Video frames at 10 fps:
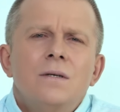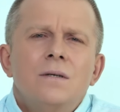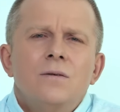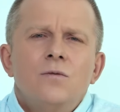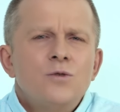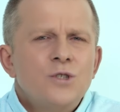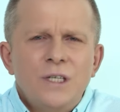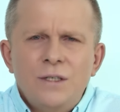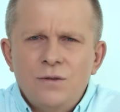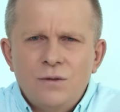is no
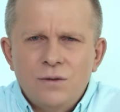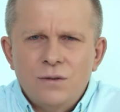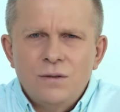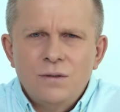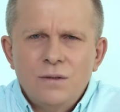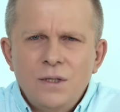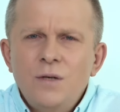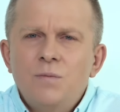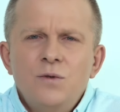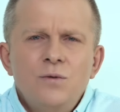longer the same,
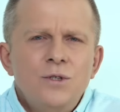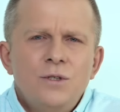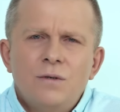and there is